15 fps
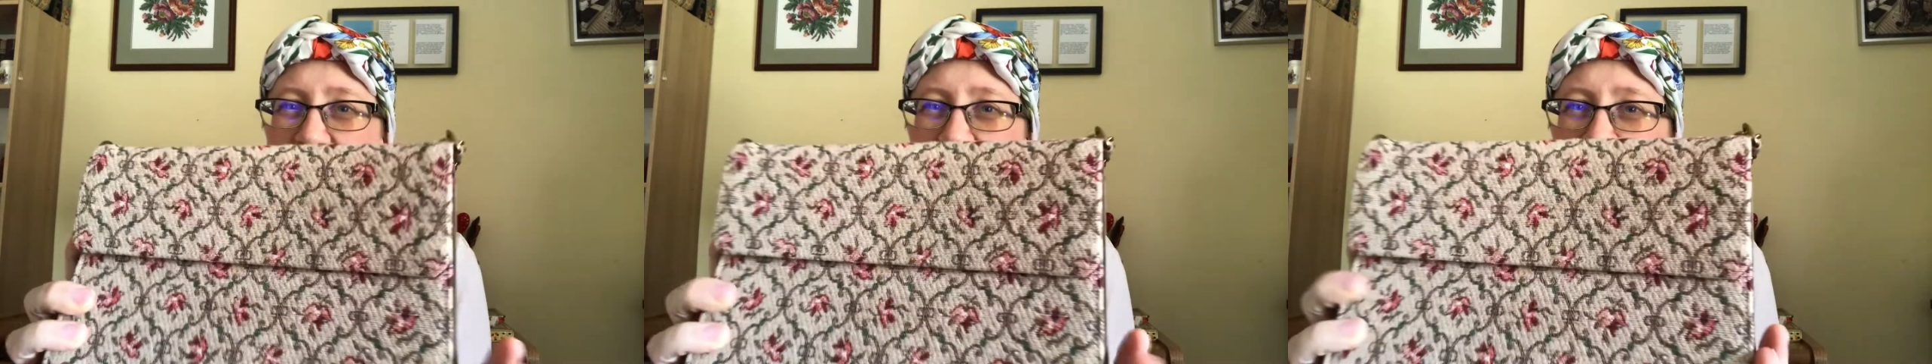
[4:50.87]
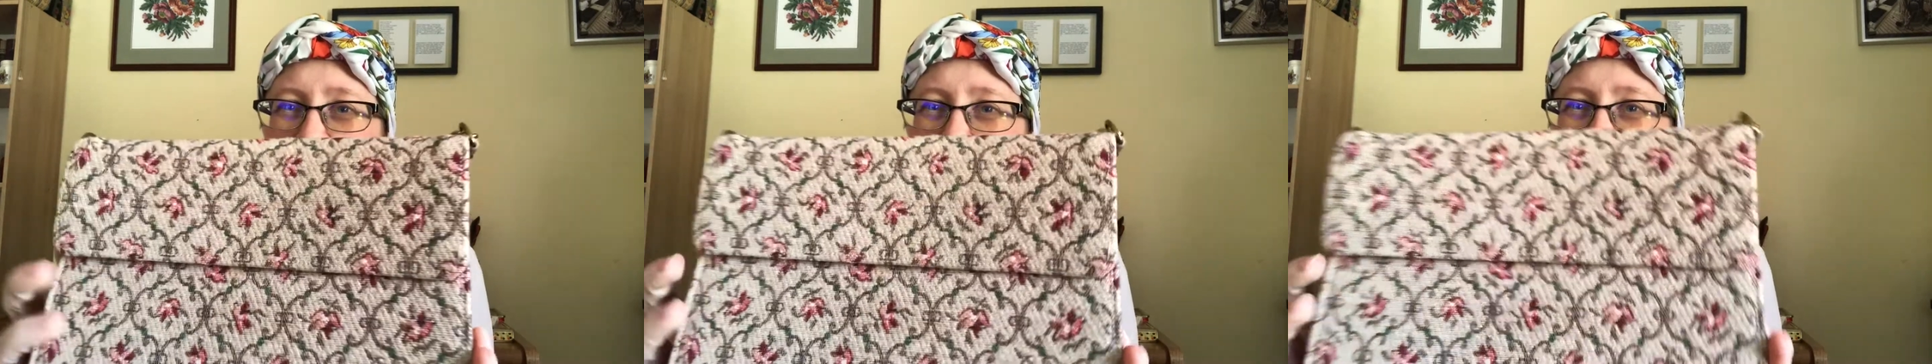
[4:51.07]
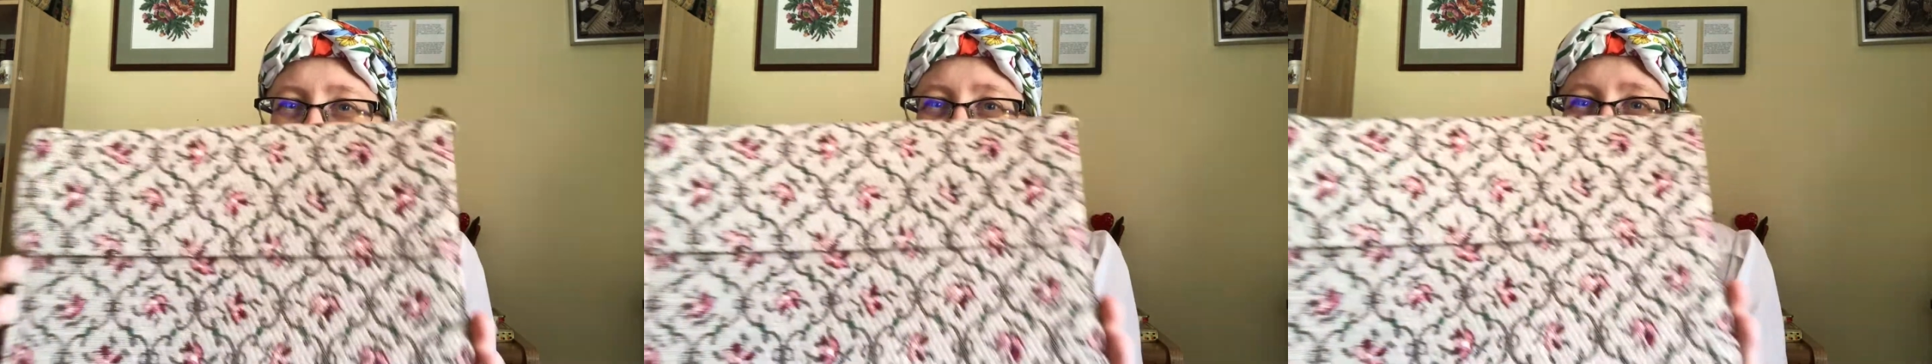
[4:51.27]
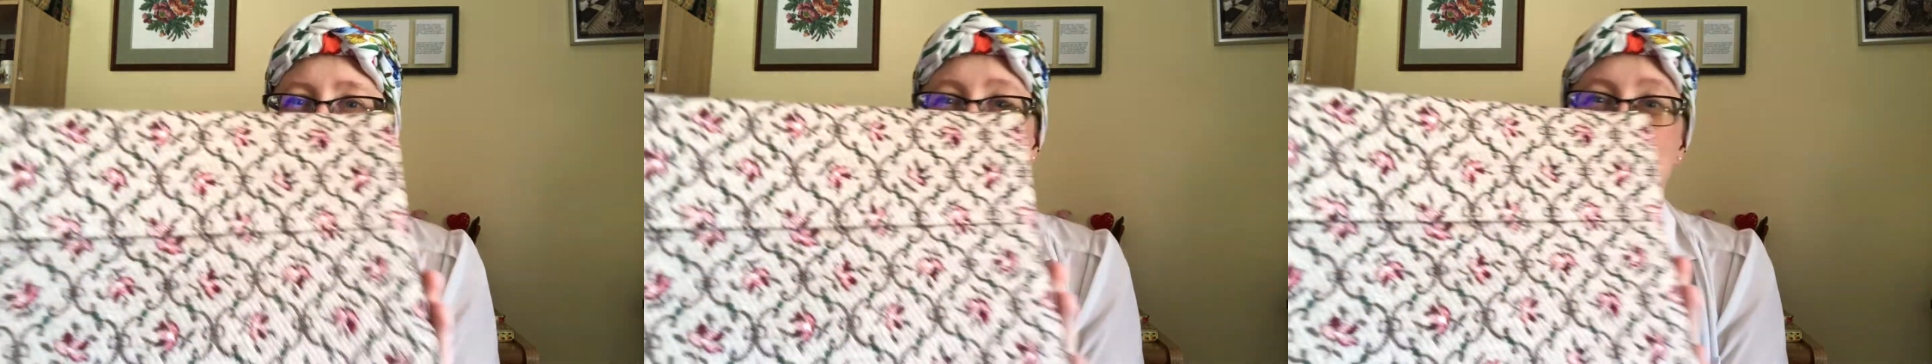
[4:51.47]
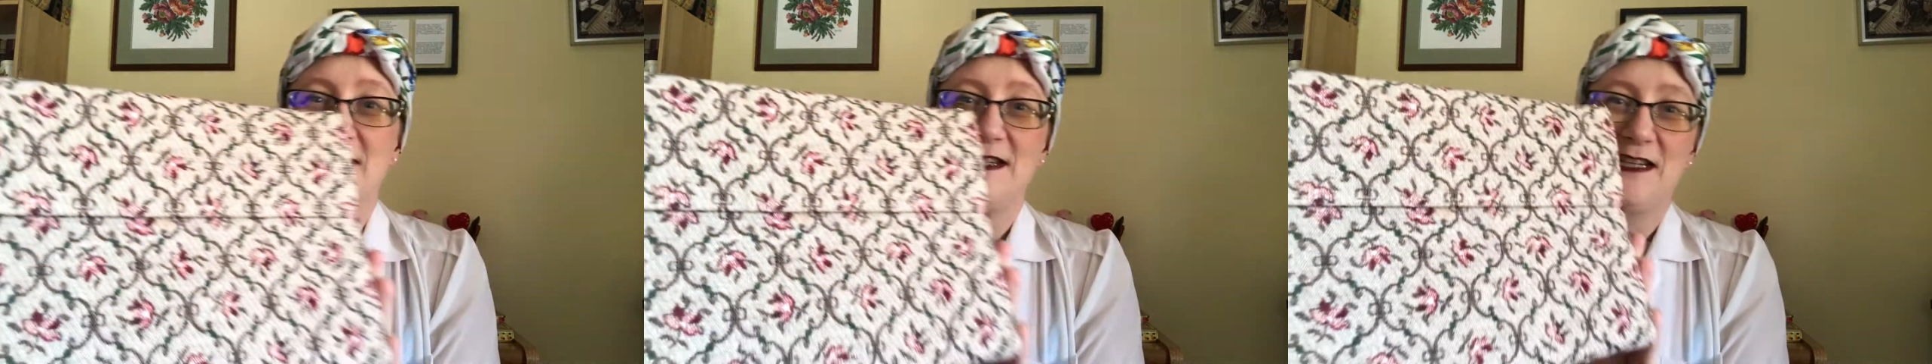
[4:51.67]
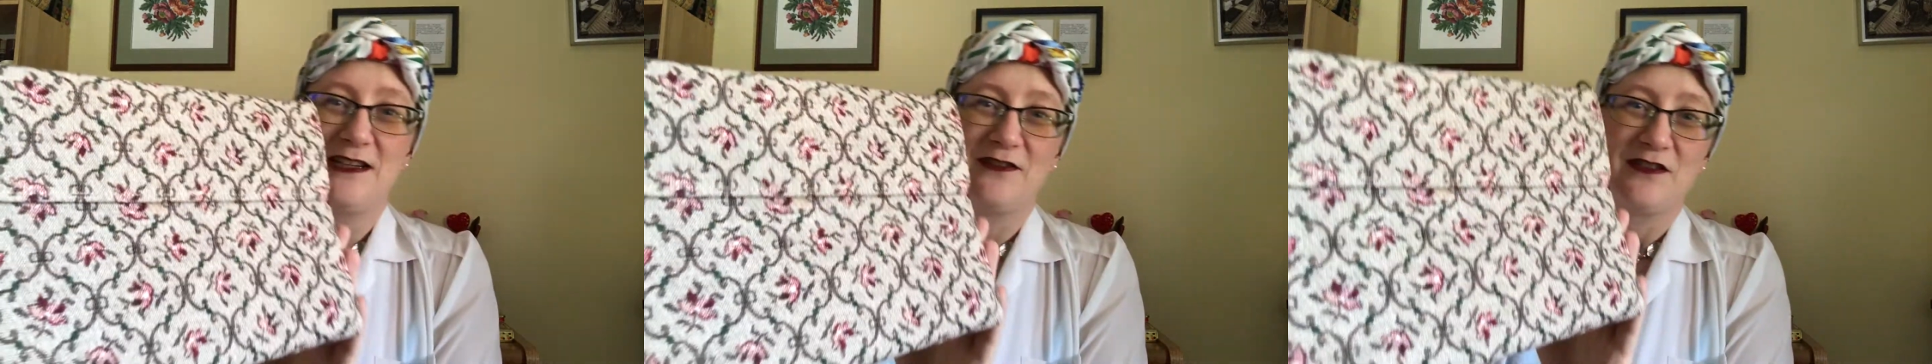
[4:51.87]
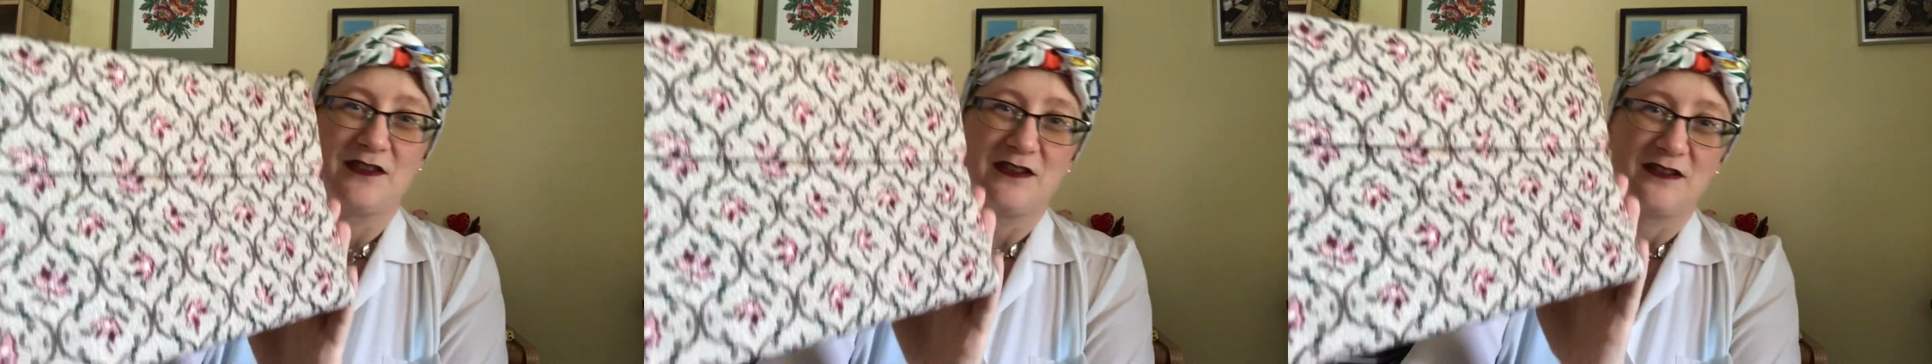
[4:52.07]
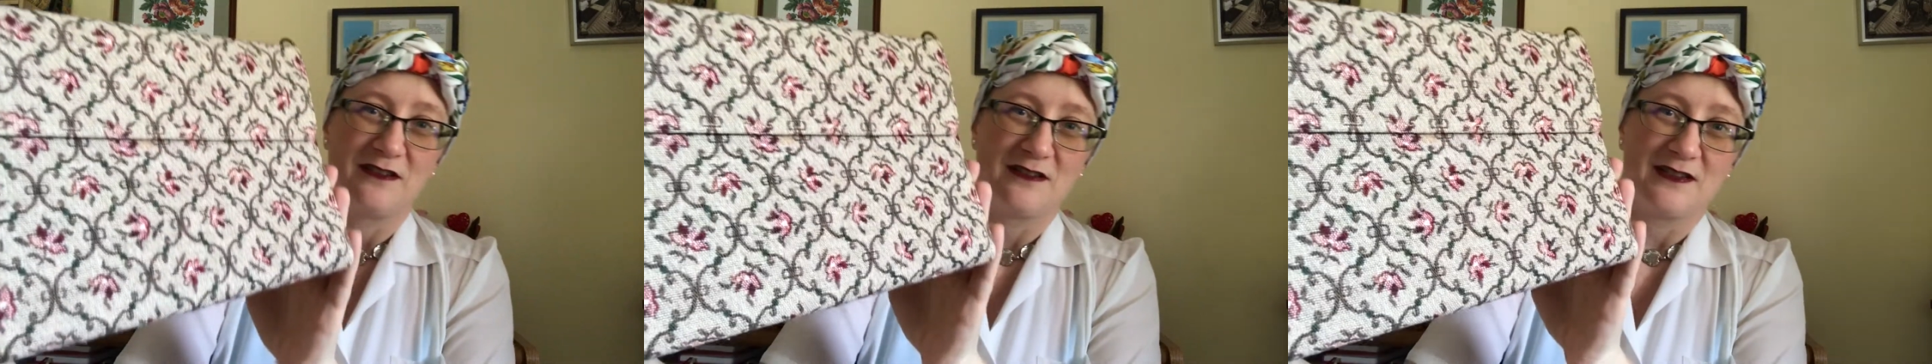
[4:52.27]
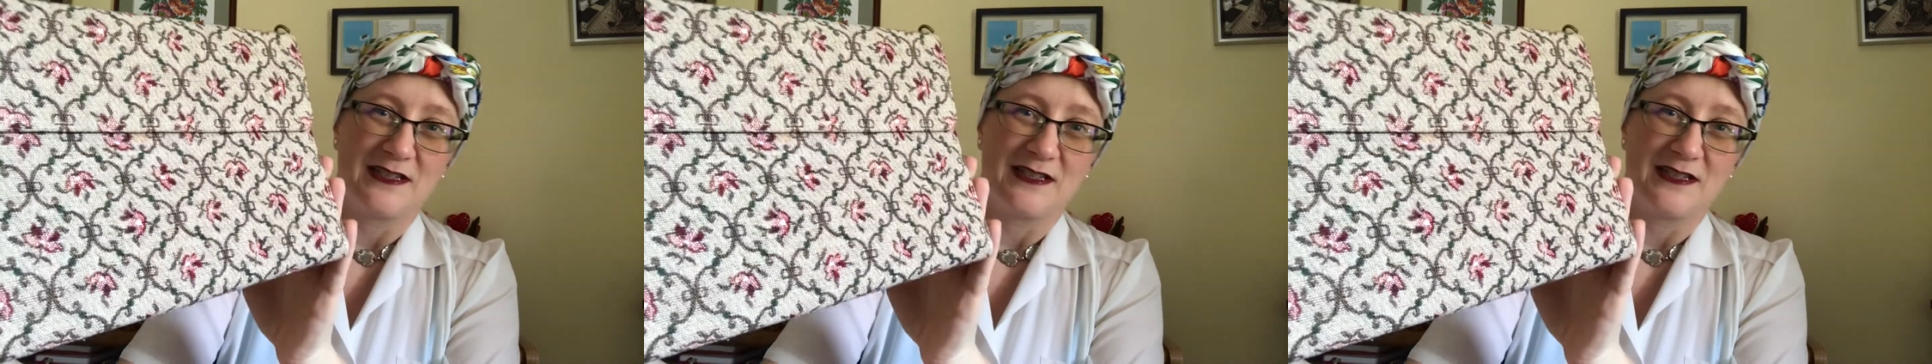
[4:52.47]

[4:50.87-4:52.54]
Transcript: I didn't even